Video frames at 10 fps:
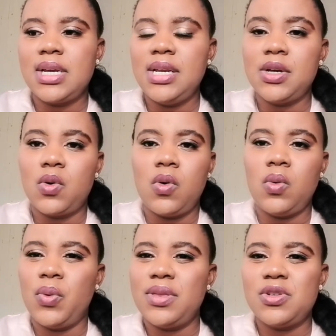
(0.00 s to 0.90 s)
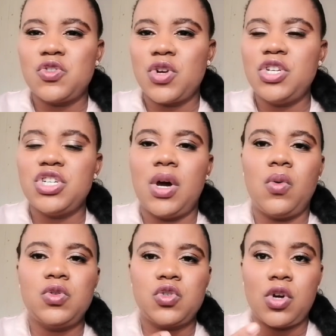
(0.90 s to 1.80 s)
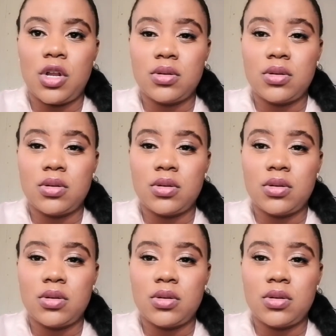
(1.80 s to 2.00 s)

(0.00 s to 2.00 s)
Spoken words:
in a call with a stranger or to